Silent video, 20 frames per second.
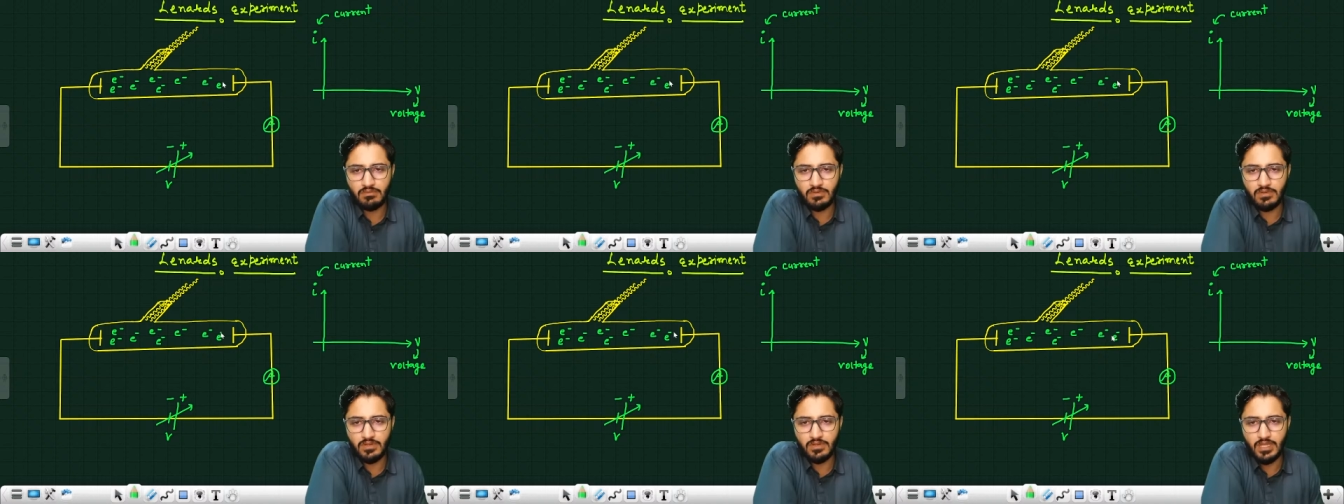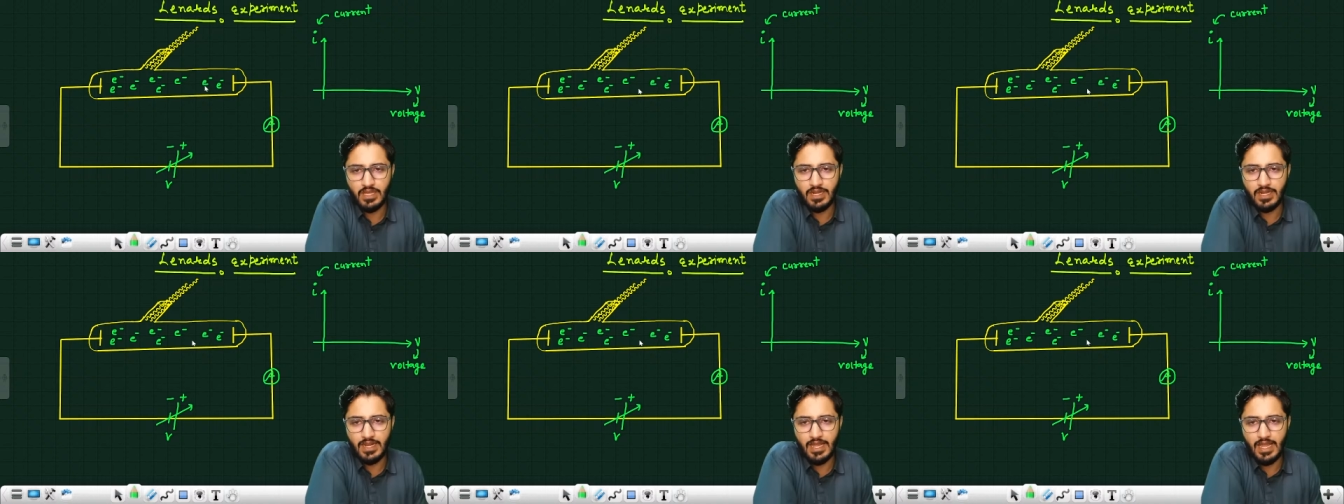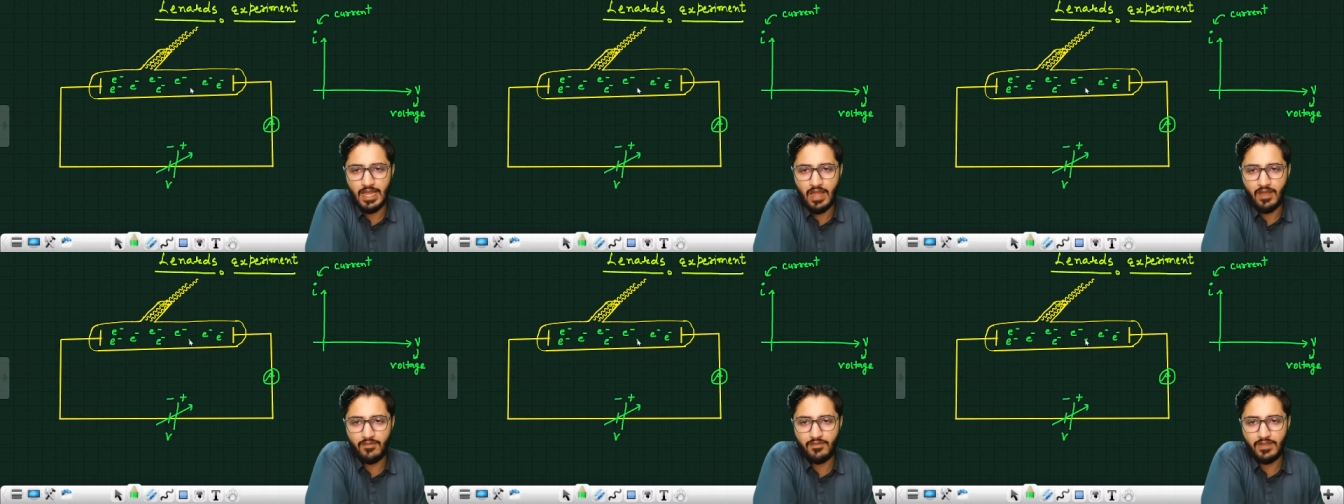they're
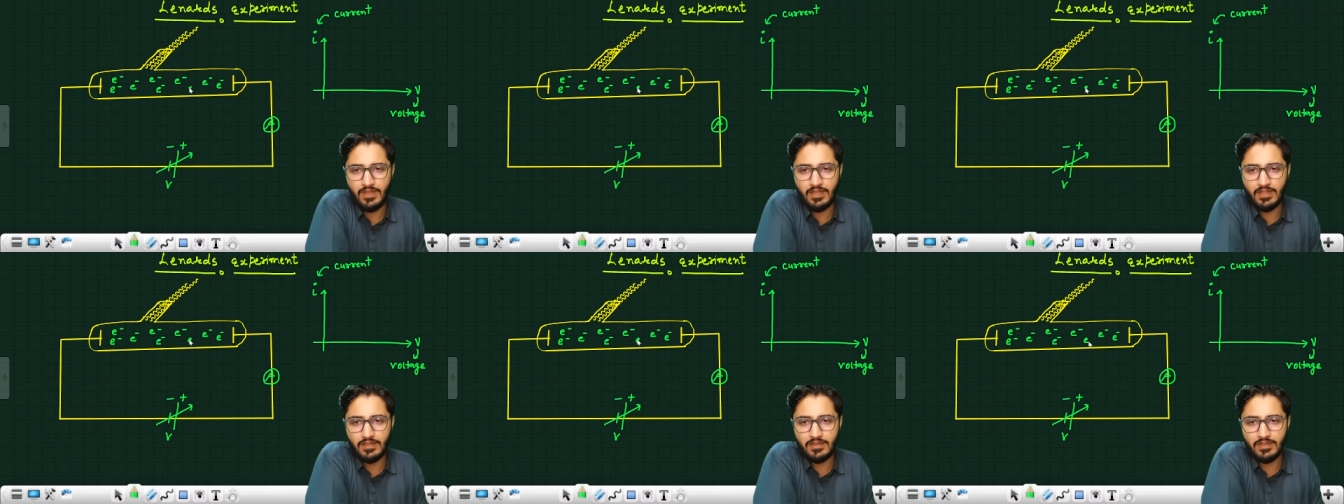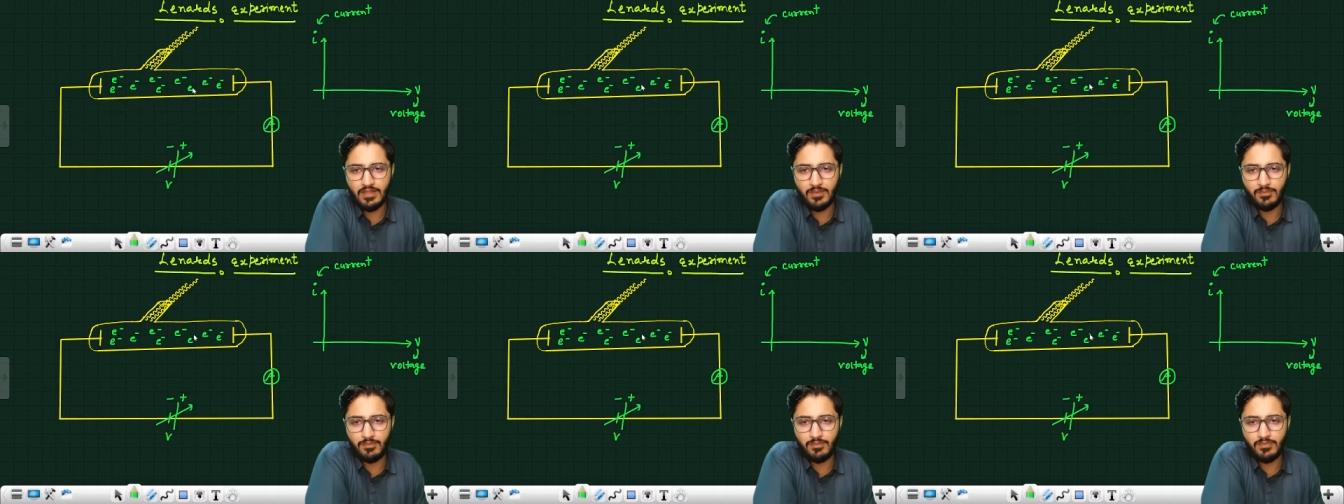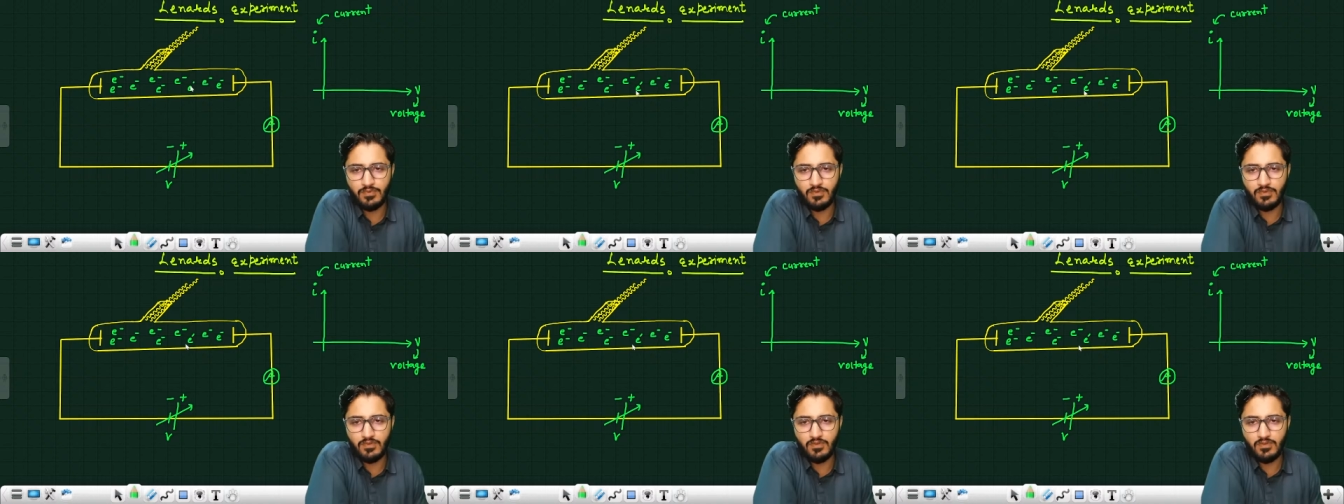having some,
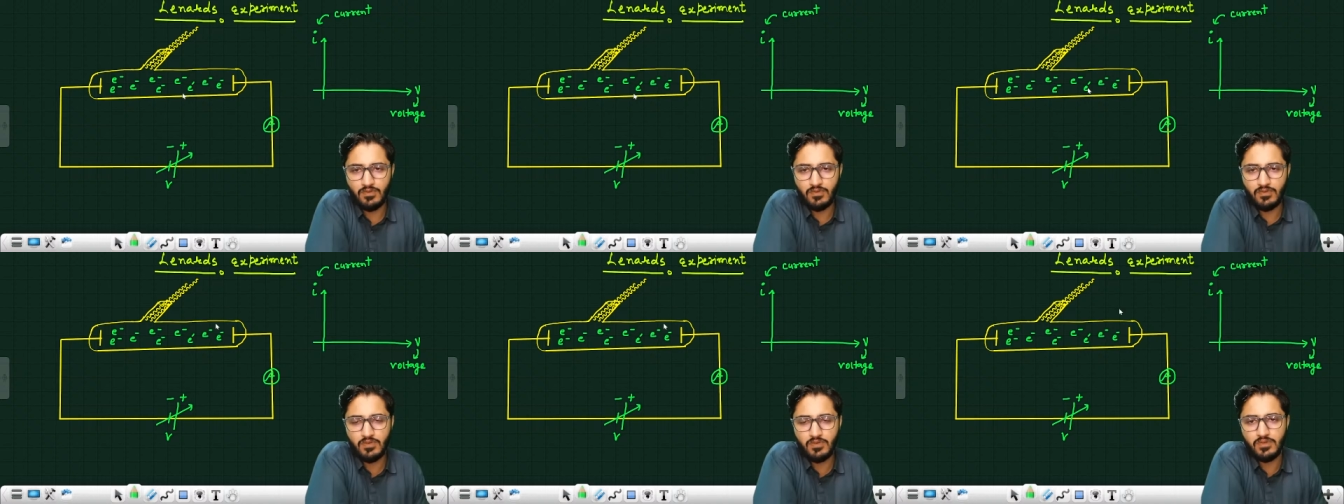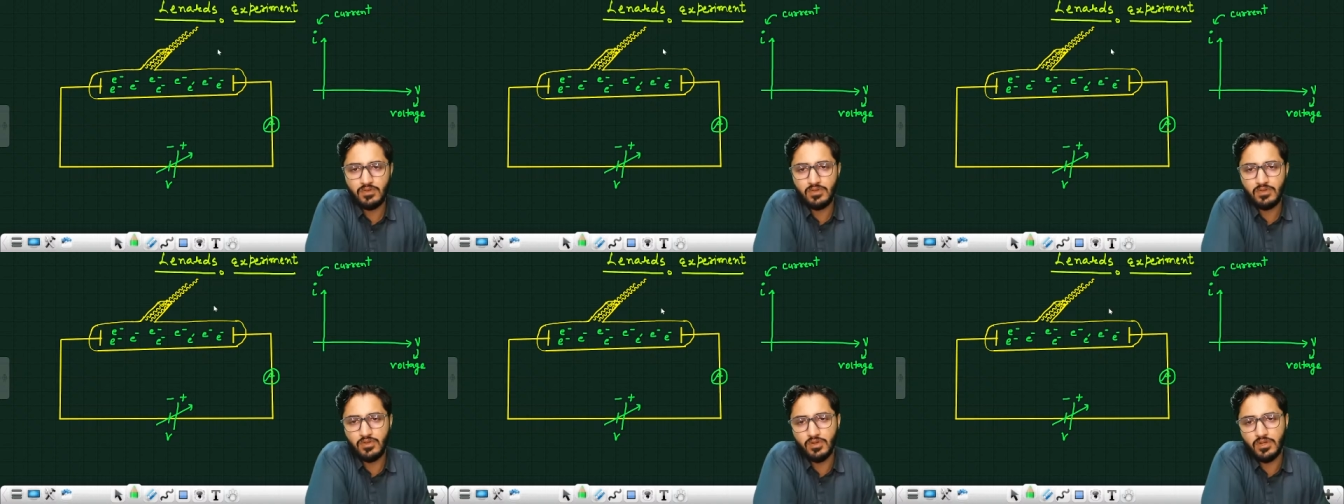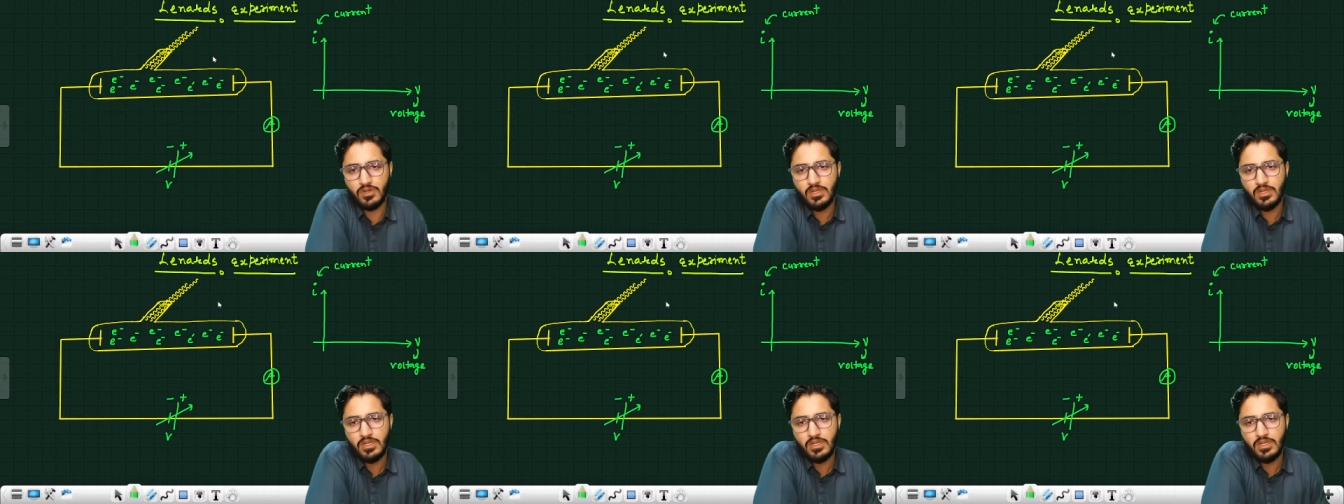look,